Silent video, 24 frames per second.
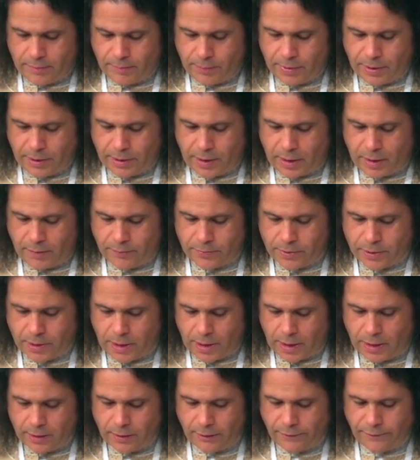becomes
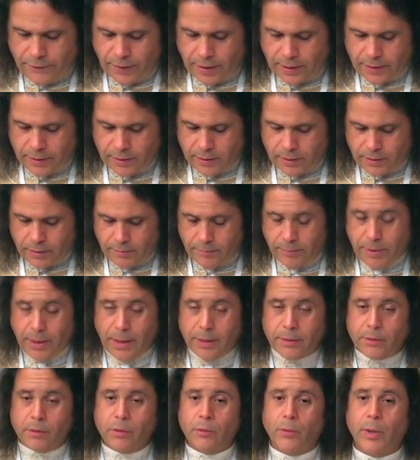unaffected by the